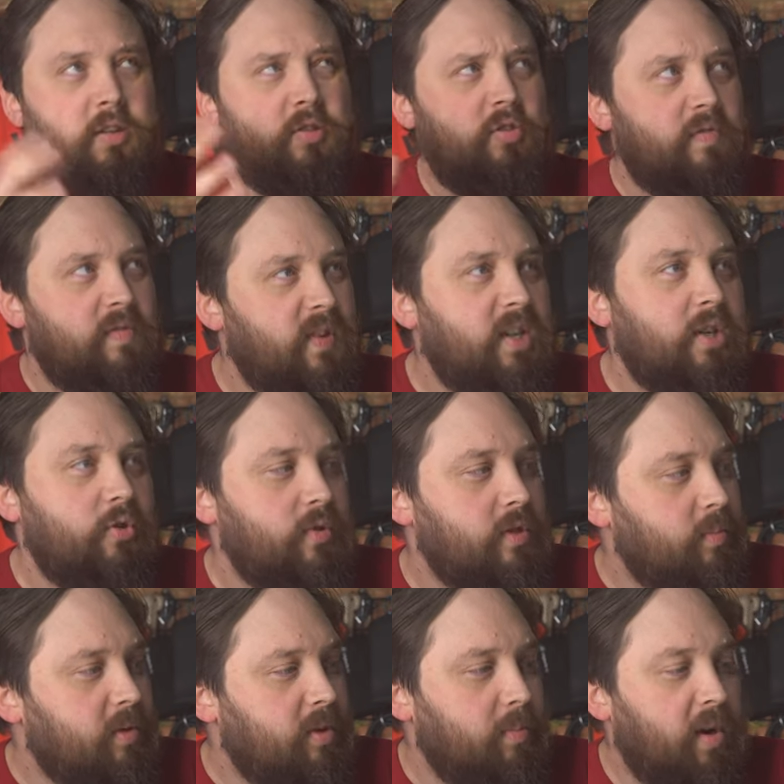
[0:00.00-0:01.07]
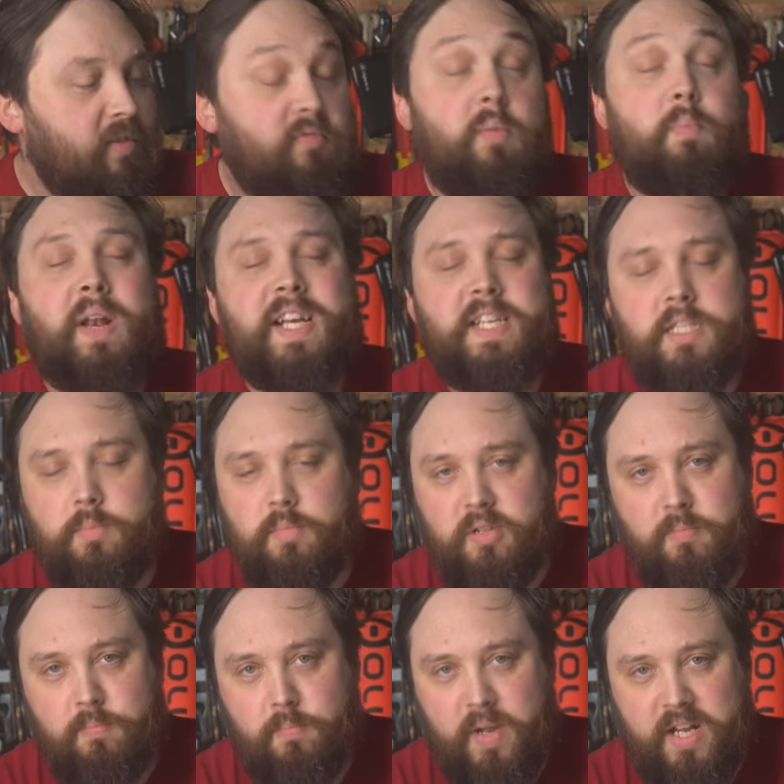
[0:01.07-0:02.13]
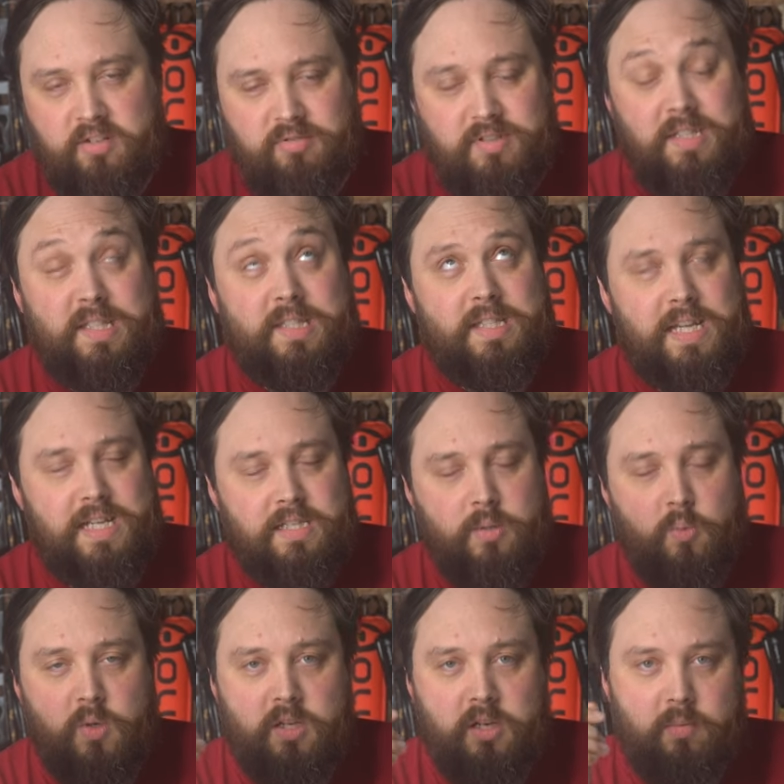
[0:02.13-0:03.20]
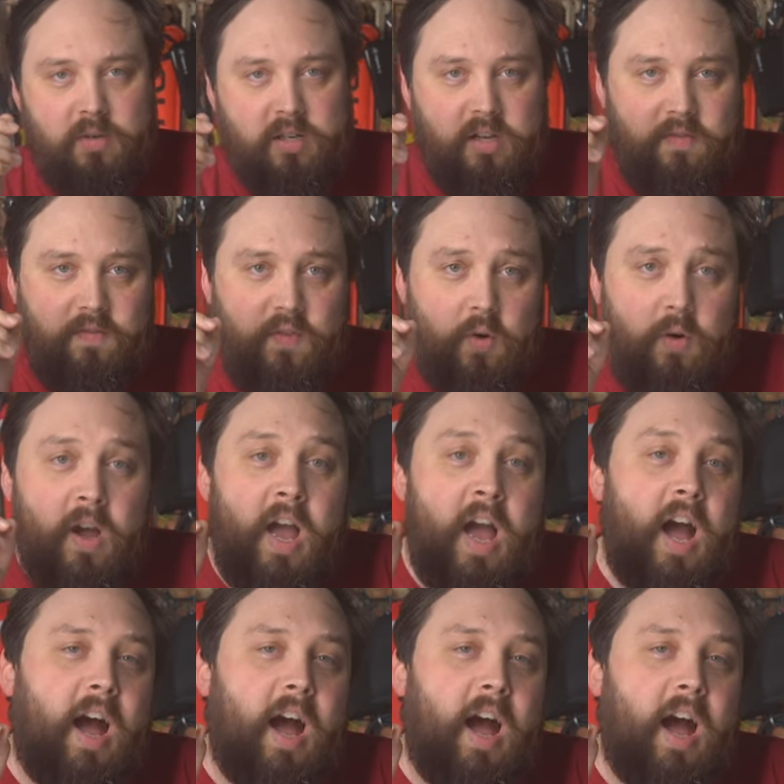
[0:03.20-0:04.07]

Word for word: not reusable but replaceable batteries. That's the word I'm looking for.